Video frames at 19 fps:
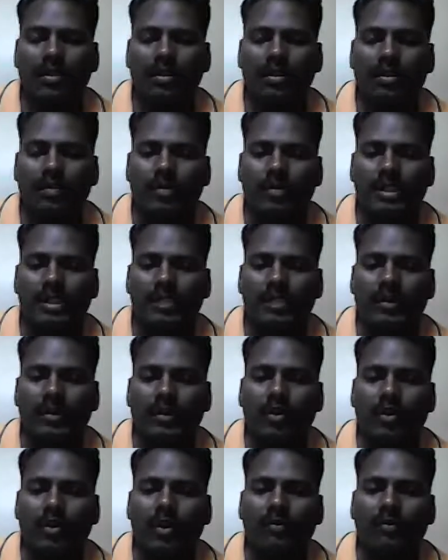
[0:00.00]
present
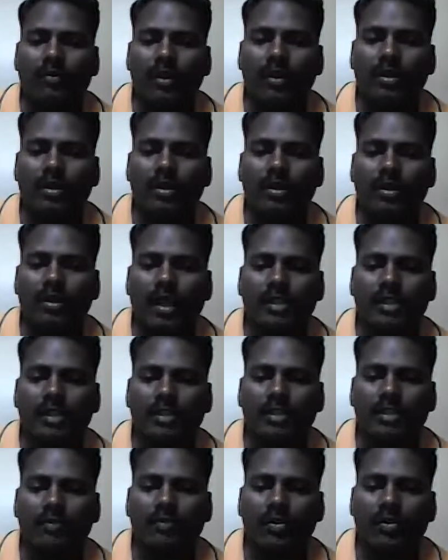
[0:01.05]
value of all the cash
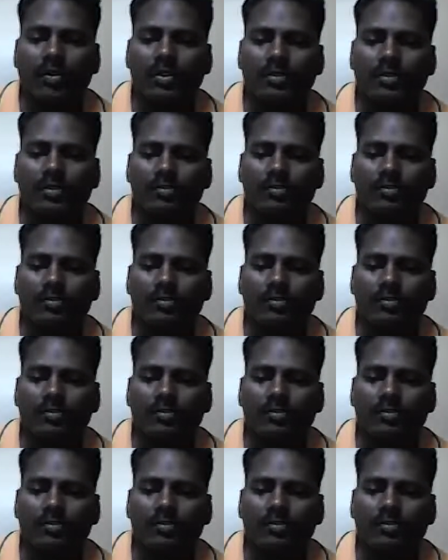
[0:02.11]
inflows,